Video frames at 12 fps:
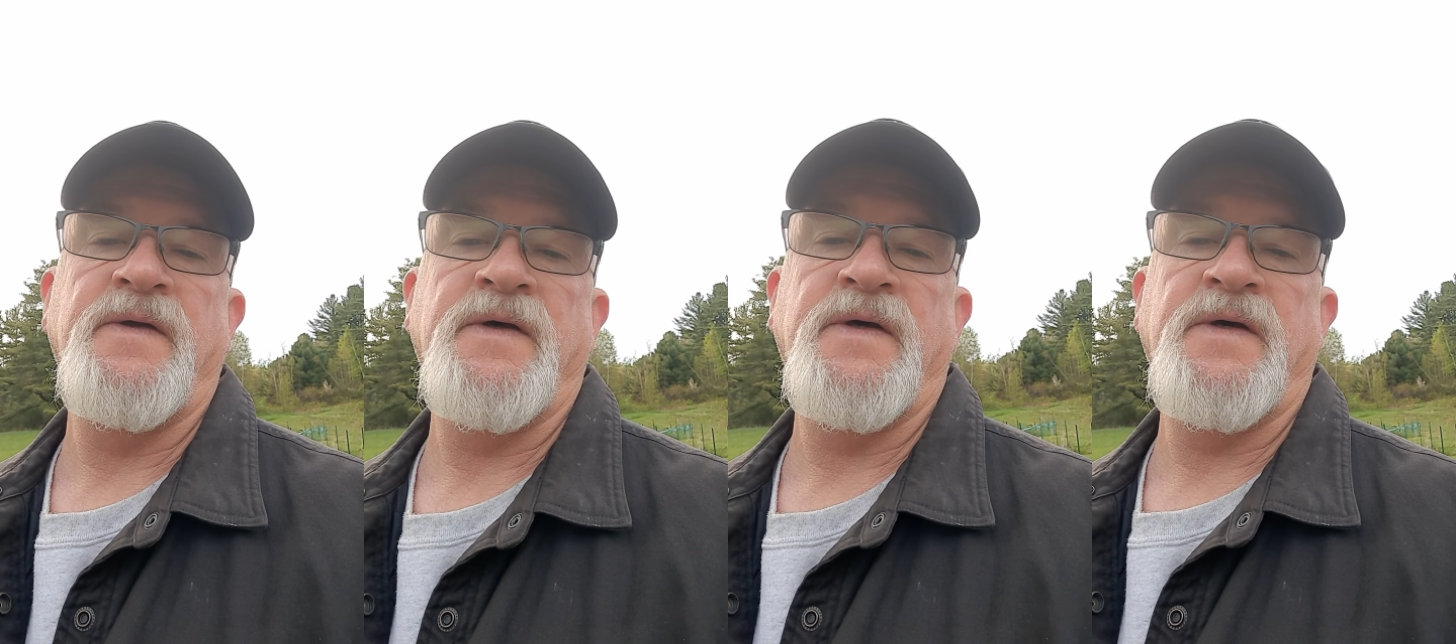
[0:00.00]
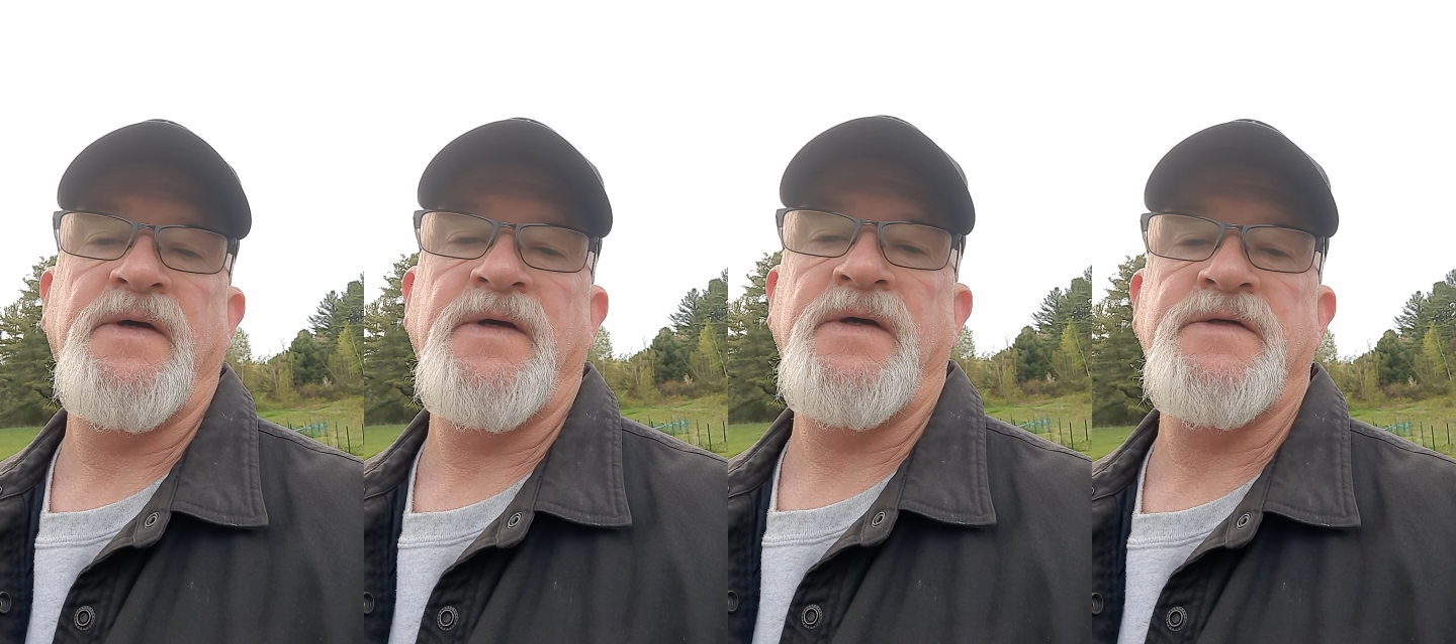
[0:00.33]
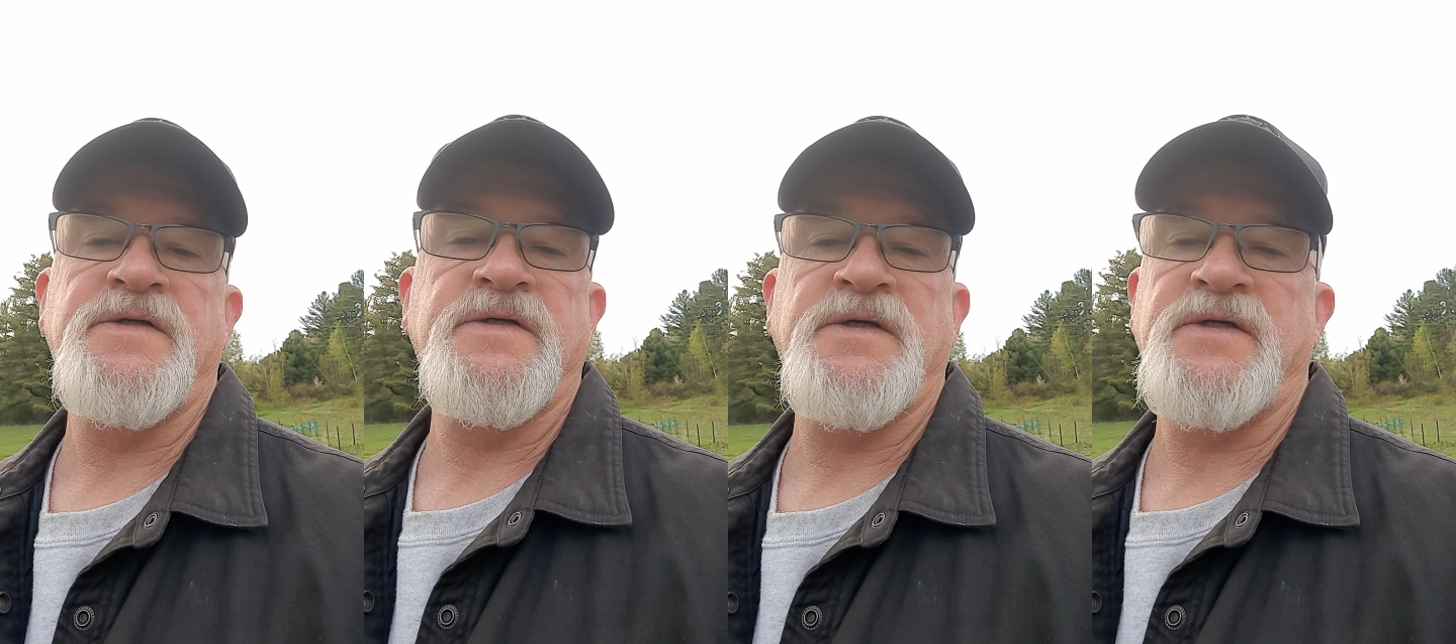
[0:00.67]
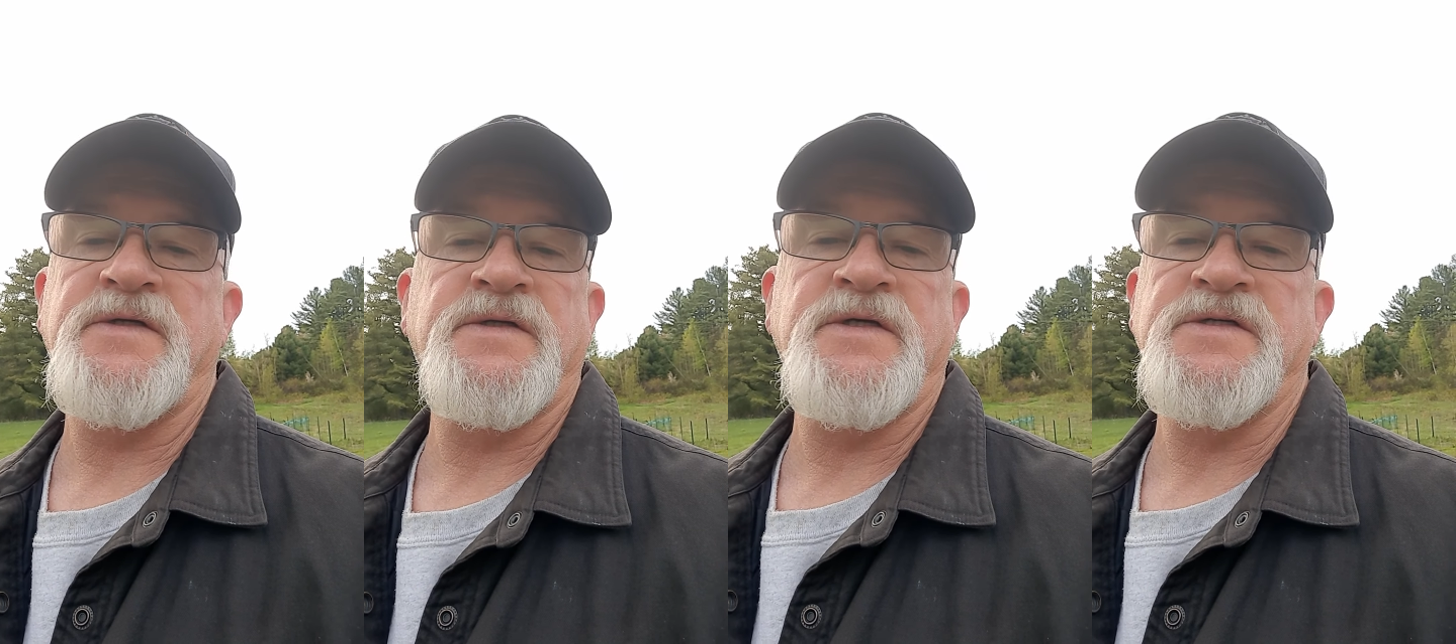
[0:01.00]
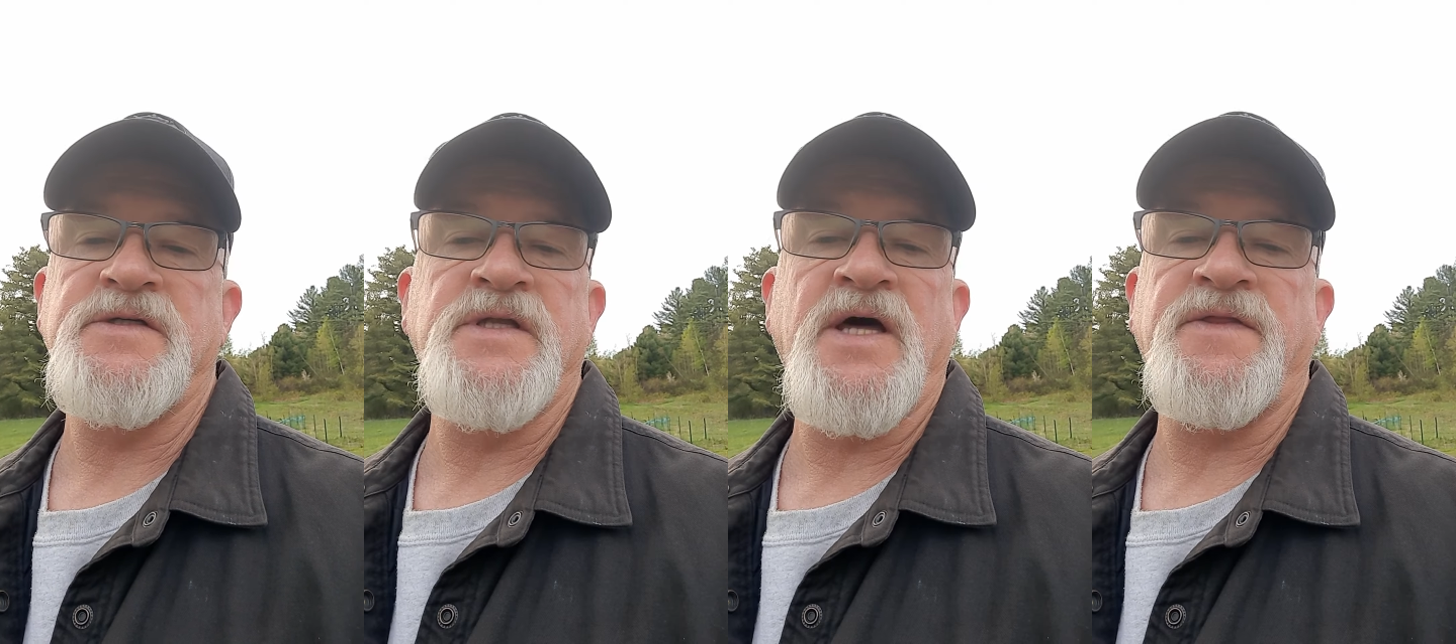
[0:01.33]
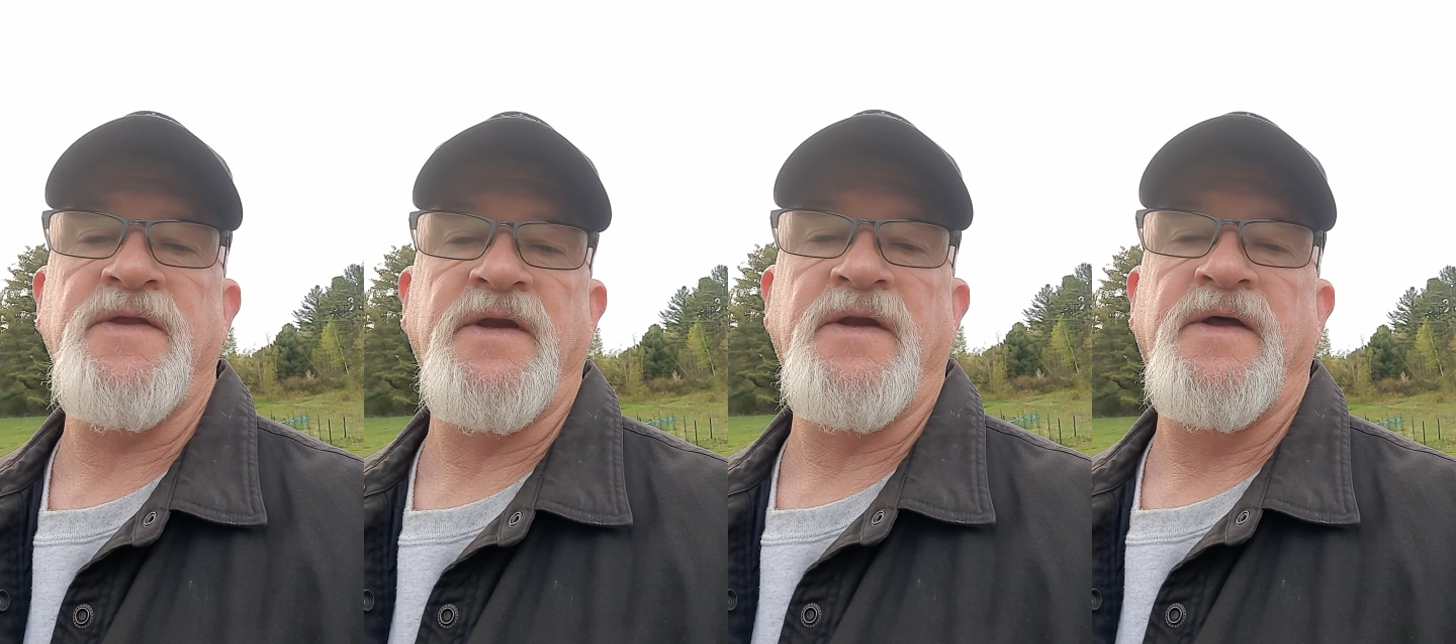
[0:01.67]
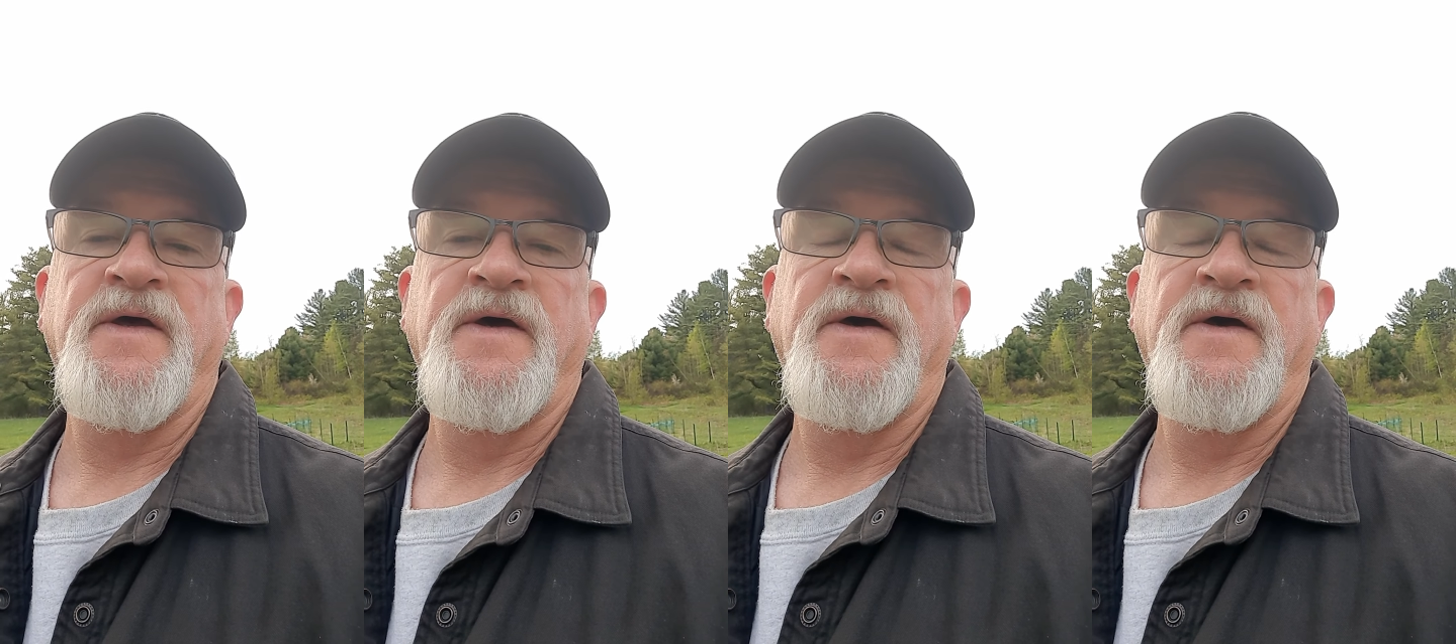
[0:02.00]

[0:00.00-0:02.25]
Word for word: uh, it's it's there's nothing